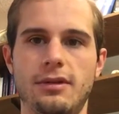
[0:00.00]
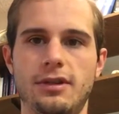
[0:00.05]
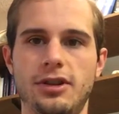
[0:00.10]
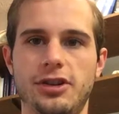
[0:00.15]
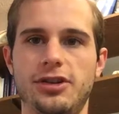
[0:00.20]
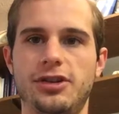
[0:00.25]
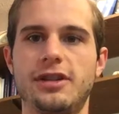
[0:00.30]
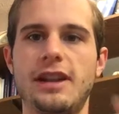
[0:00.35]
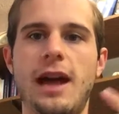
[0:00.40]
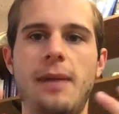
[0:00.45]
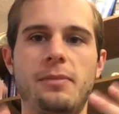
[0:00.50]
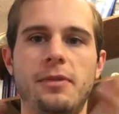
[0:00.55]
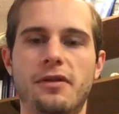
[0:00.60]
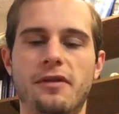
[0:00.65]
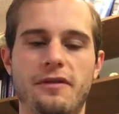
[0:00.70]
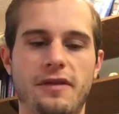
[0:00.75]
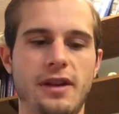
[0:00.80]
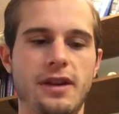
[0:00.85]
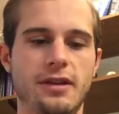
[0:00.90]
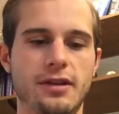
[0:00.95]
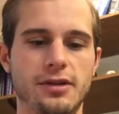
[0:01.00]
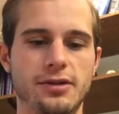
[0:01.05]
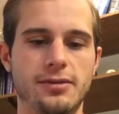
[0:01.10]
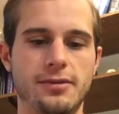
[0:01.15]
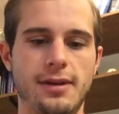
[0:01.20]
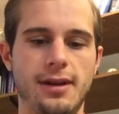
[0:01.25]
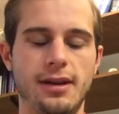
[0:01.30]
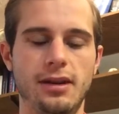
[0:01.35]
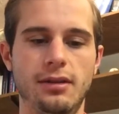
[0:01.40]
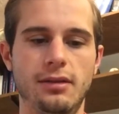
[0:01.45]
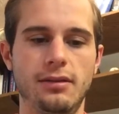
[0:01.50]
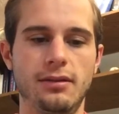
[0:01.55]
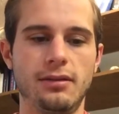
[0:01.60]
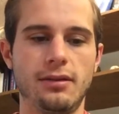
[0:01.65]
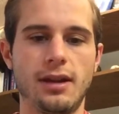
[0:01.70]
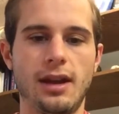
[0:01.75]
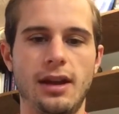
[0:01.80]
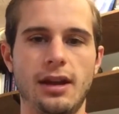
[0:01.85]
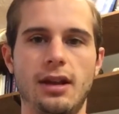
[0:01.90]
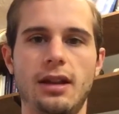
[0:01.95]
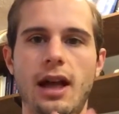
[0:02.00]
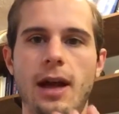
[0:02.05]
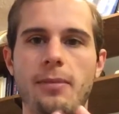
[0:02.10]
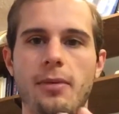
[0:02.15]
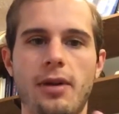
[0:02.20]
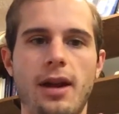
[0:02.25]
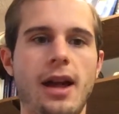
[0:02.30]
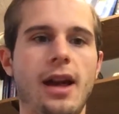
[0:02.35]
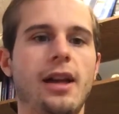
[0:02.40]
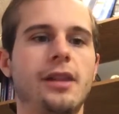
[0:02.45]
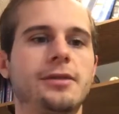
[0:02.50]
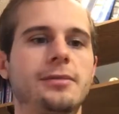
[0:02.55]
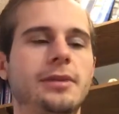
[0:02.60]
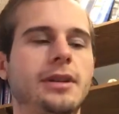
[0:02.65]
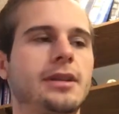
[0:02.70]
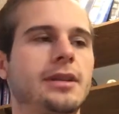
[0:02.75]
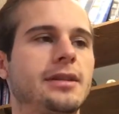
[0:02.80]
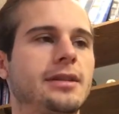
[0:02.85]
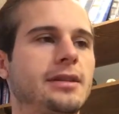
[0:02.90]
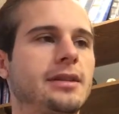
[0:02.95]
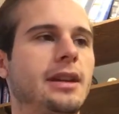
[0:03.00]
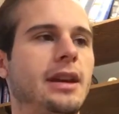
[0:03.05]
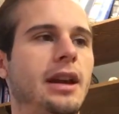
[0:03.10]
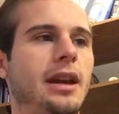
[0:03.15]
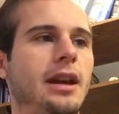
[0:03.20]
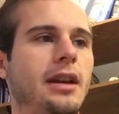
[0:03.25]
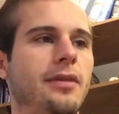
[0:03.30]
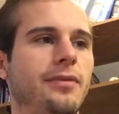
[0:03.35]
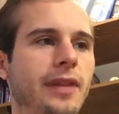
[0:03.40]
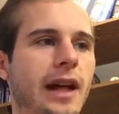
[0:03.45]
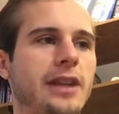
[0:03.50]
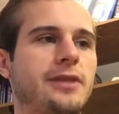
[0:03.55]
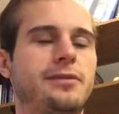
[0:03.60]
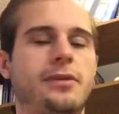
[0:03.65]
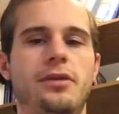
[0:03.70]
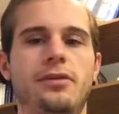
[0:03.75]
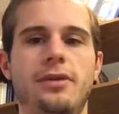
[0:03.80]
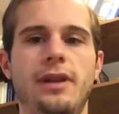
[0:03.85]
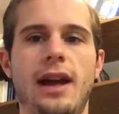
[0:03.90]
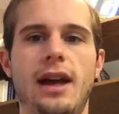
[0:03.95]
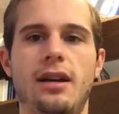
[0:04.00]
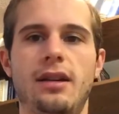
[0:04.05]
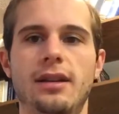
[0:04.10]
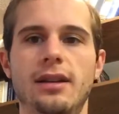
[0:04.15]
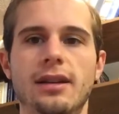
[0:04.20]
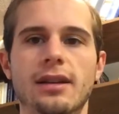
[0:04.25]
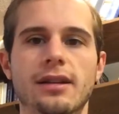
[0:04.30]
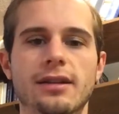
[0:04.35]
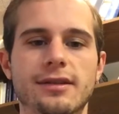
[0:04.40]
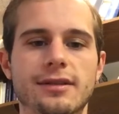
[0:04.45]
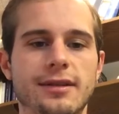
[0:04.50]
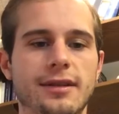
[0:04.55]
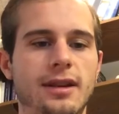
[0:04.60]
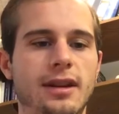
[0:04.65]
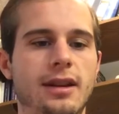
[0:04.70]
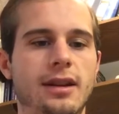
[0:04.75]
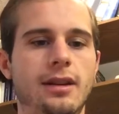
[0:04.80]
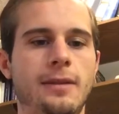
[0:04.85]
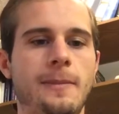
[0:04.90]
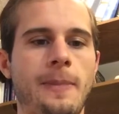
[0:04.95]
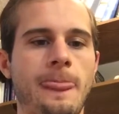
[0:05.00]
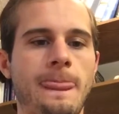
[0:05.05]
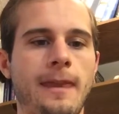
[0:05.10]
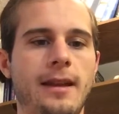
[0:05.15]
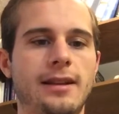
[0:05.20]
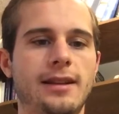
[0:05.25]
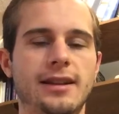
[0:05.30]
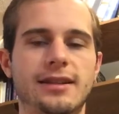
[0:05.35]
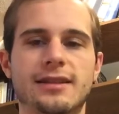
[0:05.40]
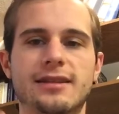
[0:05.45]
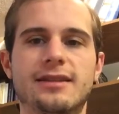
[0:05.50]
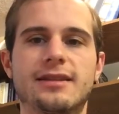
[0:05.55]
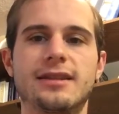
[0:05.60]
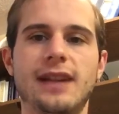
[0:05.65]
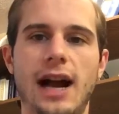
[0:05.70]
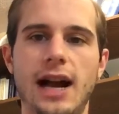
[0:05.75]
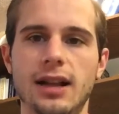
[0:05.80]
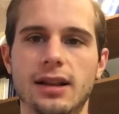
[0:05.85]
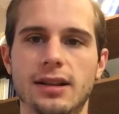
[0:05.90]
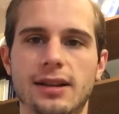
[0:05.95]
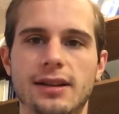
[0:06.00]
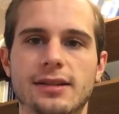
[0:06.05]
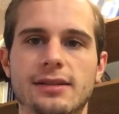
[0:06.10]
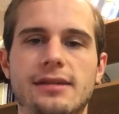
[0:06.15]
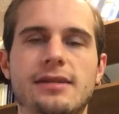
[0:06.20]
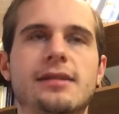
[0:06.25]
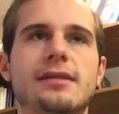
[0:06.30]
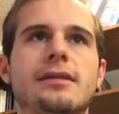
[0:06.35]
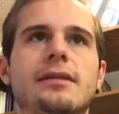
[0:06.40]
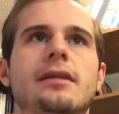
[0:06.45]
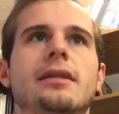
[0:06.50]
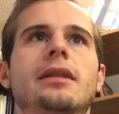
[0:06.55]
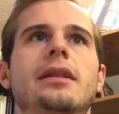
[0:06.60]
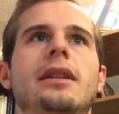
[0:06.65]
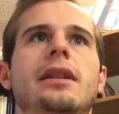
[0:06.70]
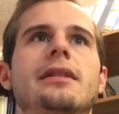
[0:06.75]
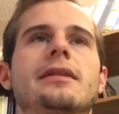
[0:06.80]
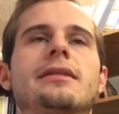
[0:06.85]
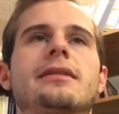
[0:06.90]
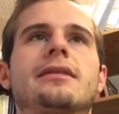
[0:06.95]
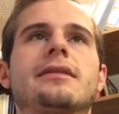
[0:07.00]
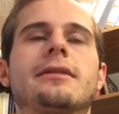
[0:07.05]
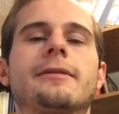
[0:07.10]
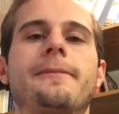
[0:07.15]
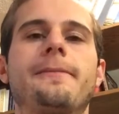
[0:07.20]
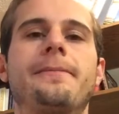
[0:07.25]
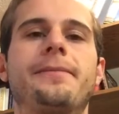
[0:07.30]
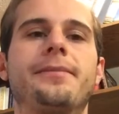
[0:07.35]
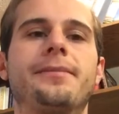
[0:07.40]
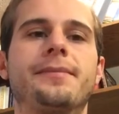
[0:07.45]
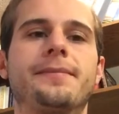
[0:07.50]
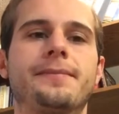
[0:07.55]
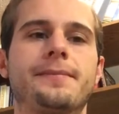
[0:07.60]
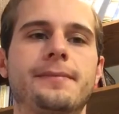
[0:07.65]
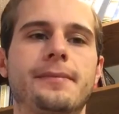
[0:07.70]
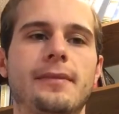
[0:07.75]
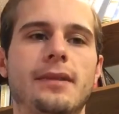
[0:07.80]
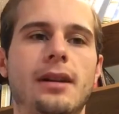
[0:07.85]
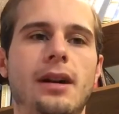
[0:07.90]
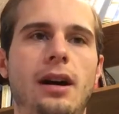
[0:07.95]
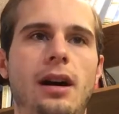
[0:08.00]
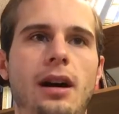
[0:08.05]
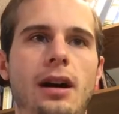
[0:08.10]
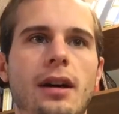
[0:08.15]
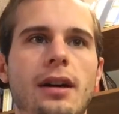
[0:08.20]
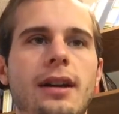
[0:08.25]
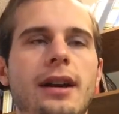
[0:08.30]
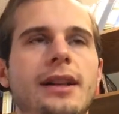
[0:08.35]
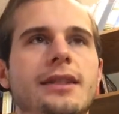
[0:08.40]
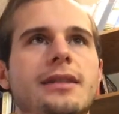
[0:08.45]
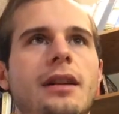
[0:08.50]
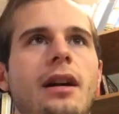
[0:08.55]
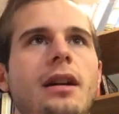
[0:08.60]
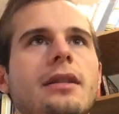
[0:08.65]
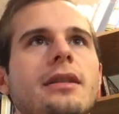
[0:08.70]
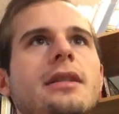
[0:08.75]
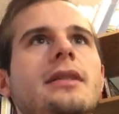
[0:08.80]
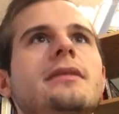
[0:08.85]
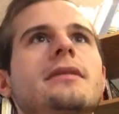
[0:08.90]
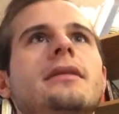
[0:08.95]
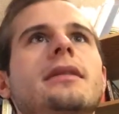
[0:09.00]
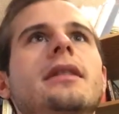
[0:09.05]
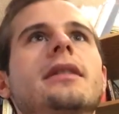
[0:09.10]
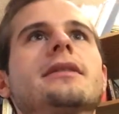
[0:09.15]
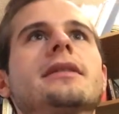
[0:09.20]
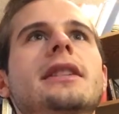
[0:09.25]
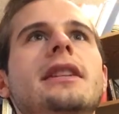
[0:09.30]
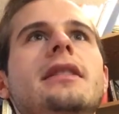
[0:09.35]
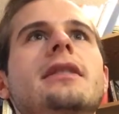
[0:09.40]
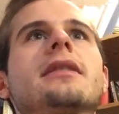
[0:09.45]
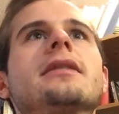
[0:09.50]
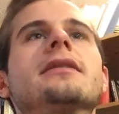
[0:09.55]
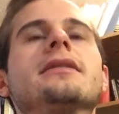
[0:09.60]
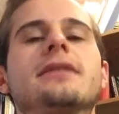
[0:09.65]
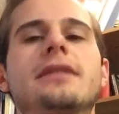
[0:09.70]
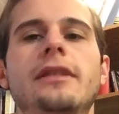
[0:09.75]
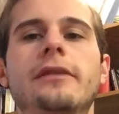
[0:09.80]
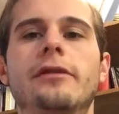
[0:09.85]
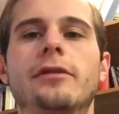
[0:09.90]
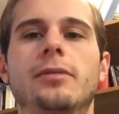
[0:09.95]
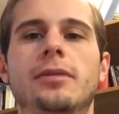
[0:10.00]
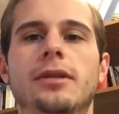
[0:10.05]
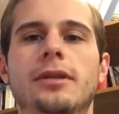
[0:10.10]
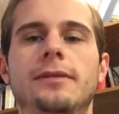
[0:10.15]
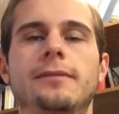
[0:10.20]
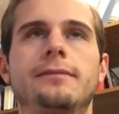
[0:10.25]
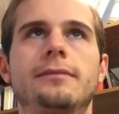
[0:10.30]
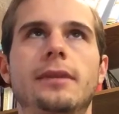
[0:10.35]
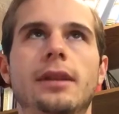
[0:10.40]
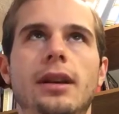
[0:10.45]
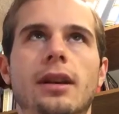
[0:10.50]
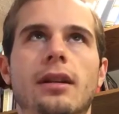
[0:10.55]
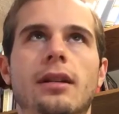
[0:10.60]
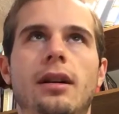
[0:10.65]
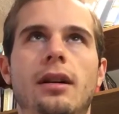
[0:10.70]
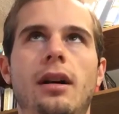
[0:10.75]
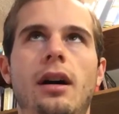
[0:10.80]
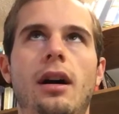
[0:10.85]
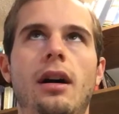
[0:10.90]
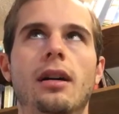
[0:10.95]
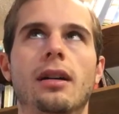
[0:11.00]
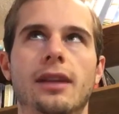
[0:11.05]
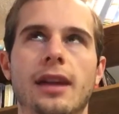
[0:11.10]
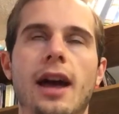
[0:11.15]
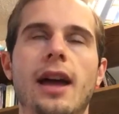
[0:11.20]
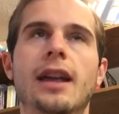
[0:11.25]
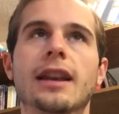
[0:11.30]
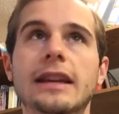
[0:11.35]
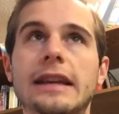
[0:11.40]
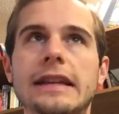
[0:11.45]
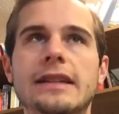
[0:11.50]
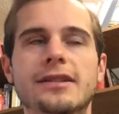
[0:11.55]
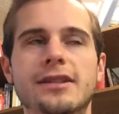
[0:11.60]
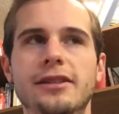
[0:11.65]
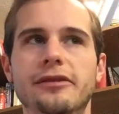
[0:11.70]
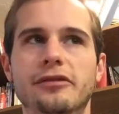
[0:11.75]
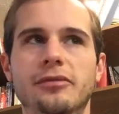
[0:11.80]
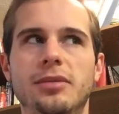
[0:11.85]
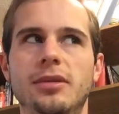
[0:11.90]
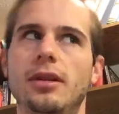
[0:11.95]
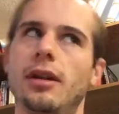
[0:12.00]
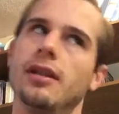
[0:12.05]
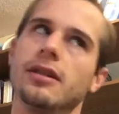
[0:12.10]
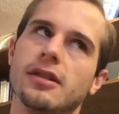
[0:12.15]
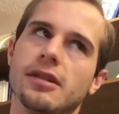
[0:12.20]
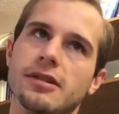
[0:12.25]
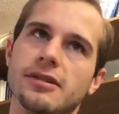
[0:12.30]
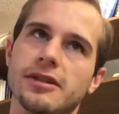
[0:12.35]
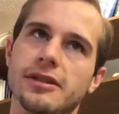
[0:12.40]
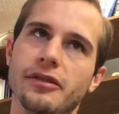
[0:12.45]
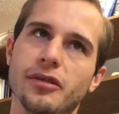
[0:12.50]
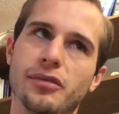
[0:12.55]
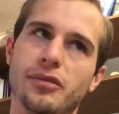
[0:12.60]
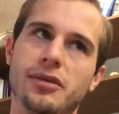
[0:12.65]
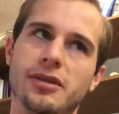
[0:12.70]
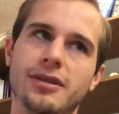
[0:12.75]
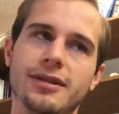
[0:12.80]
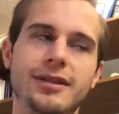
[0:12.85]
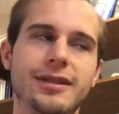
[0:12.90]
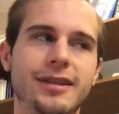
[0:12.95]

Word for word: just snap your fingers, right? You and clap your hands because that's what reality is. It's silence. It's un, it's uncon, it's inconceivable. Uh, yeah, inconceivable, unconceivable,